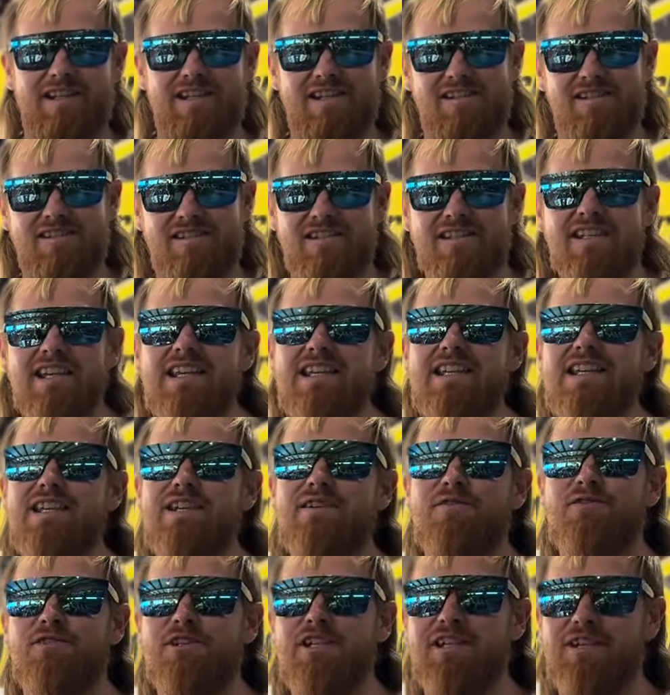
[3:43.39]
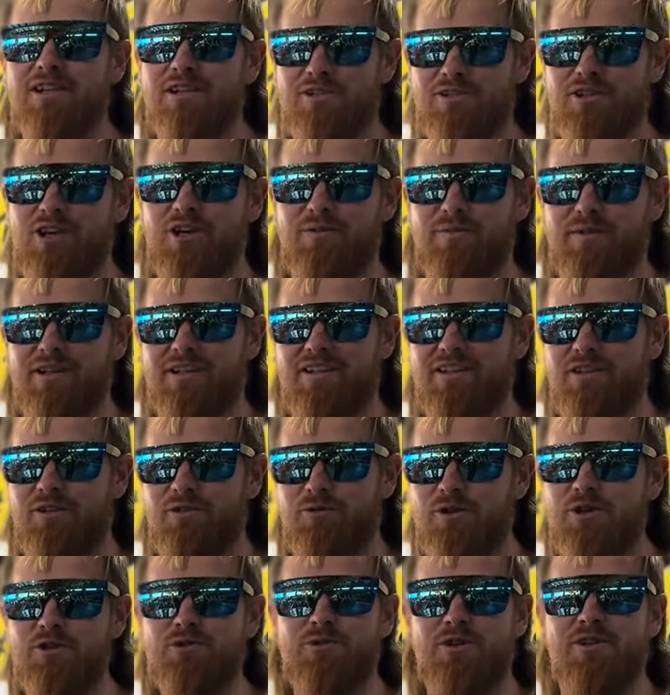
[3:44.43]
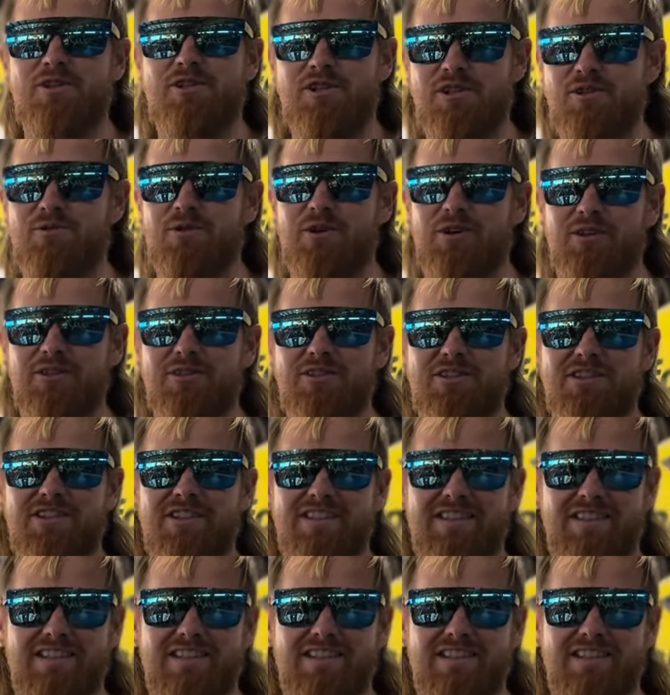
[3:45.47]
and see if she can determine which one she wants.